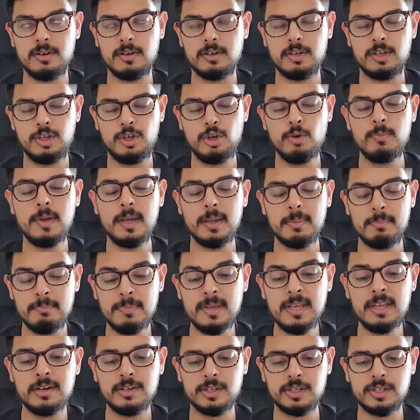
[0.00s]
cubic
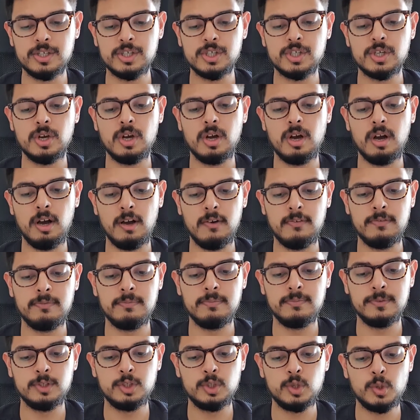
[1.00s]
meters of
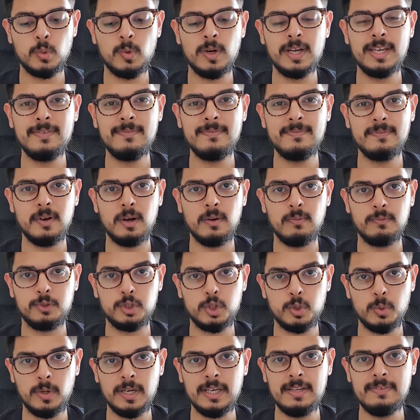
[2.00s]

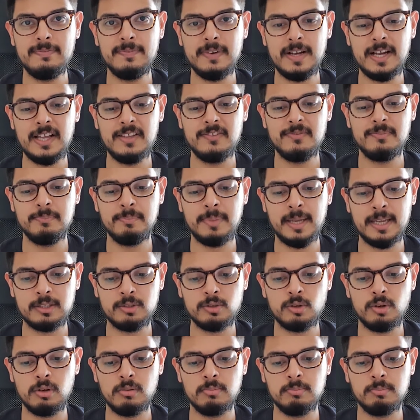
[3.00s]
25
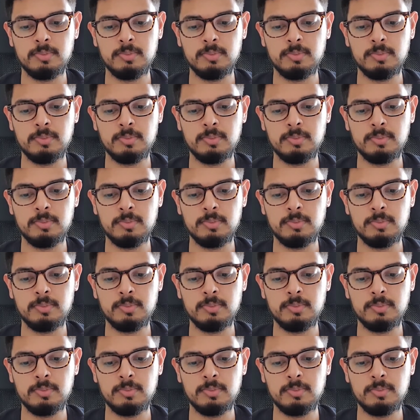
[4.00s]
beton